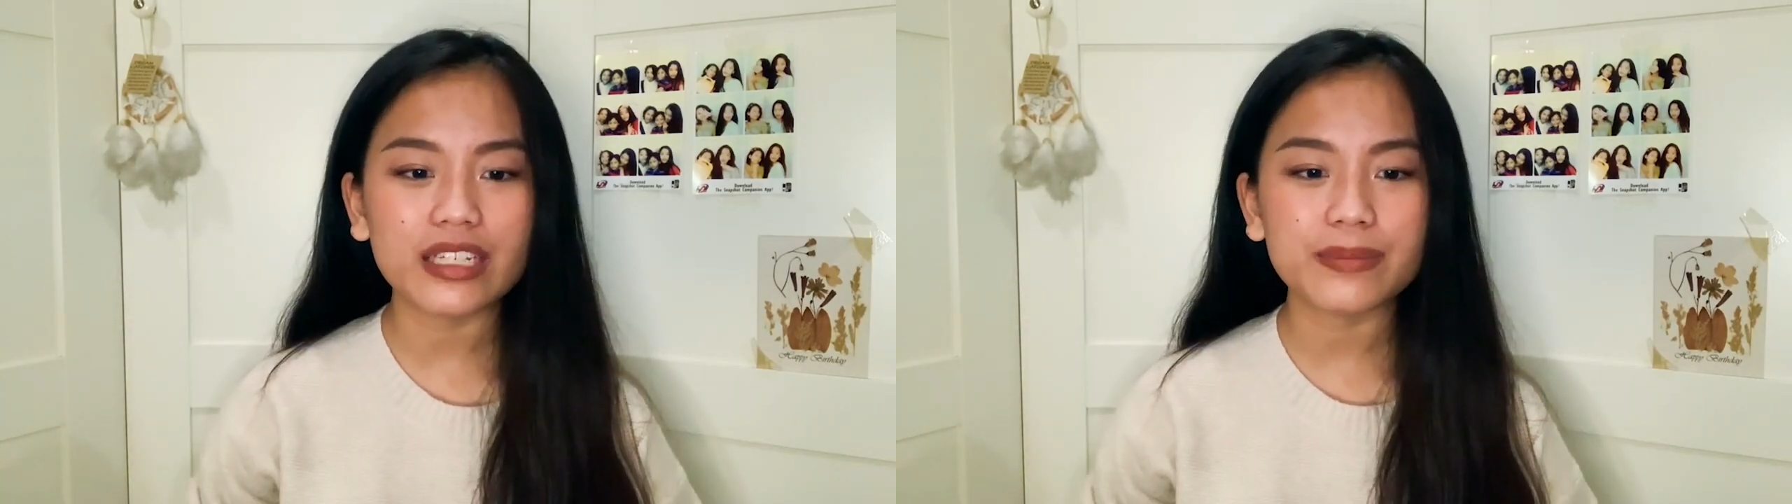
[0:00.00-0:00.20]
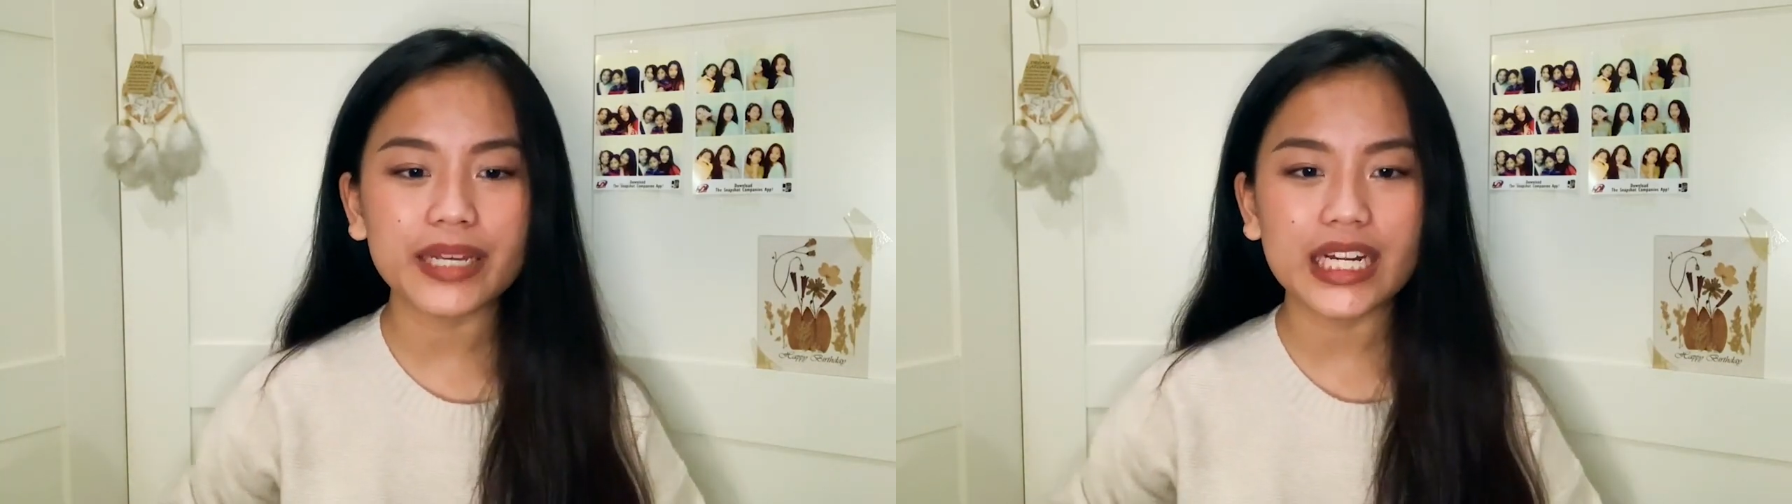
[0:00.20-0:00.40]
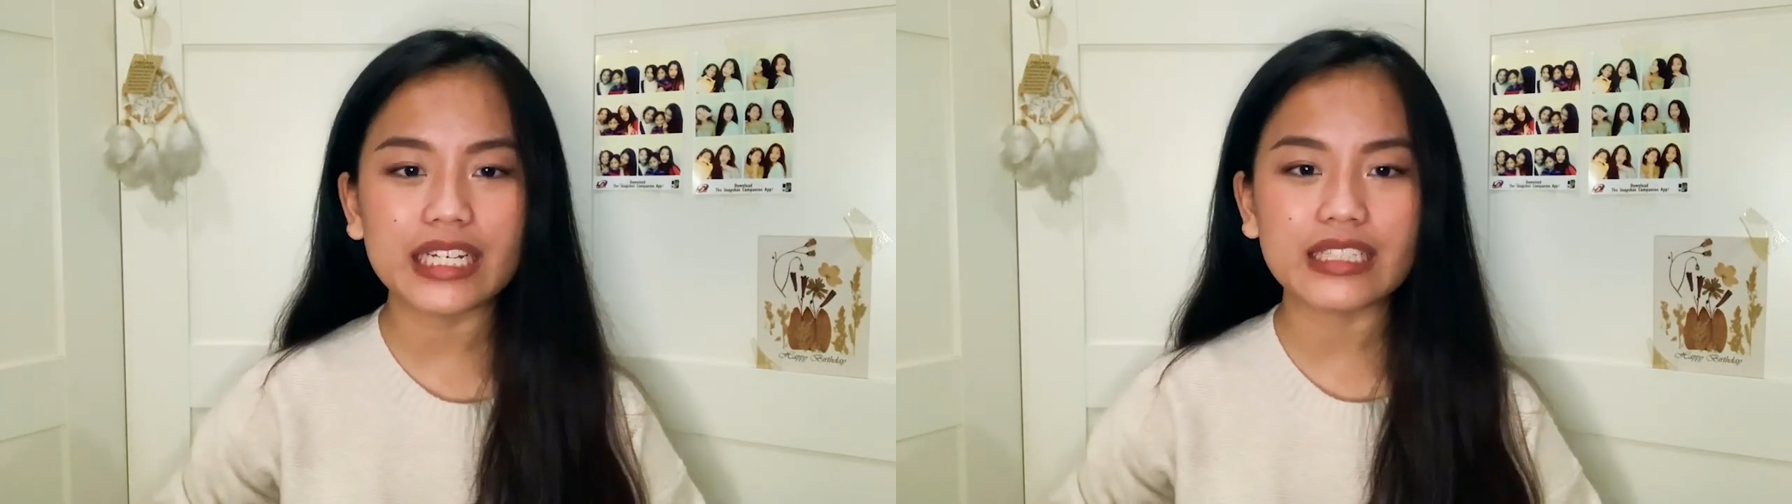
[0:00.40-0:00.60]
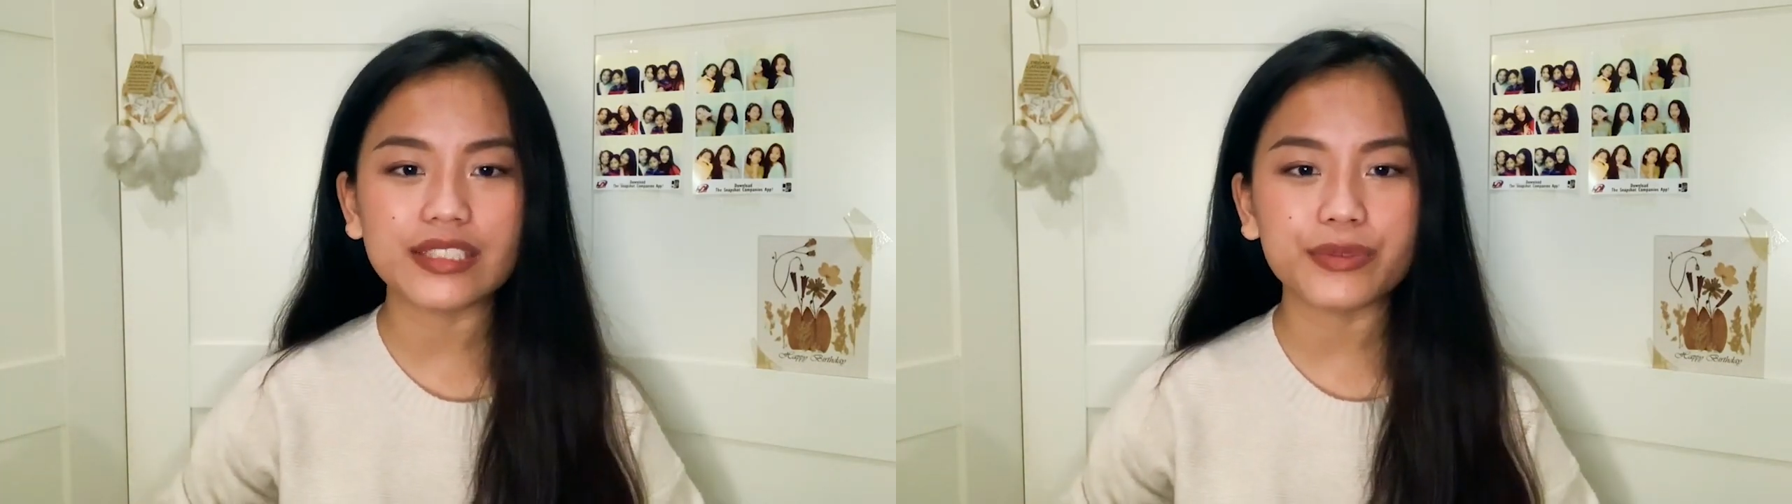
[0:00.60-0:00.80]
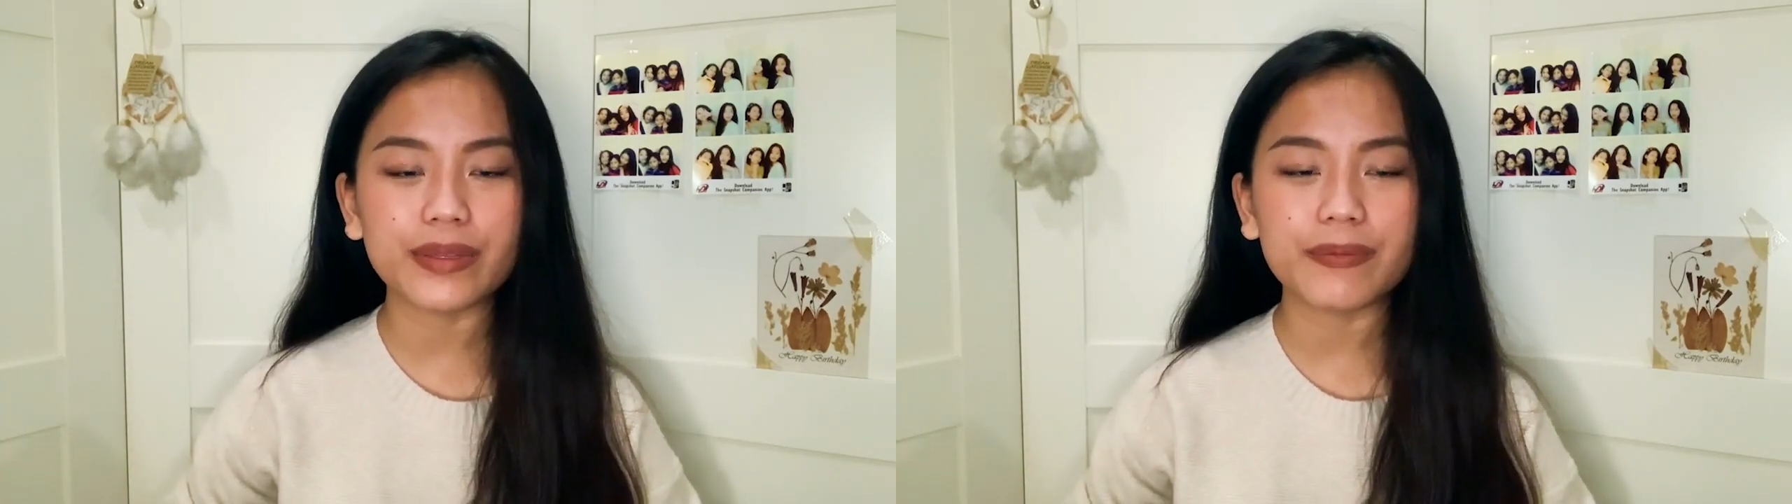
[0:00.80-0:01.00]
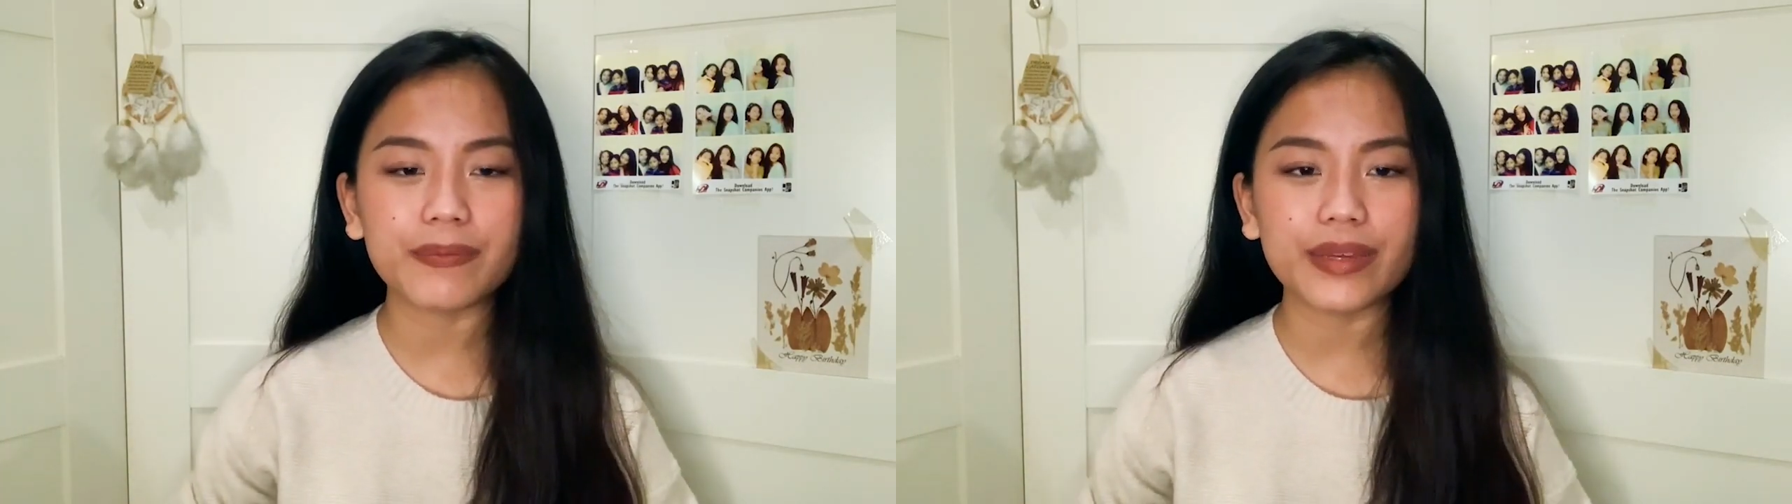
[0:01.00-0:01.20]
experience with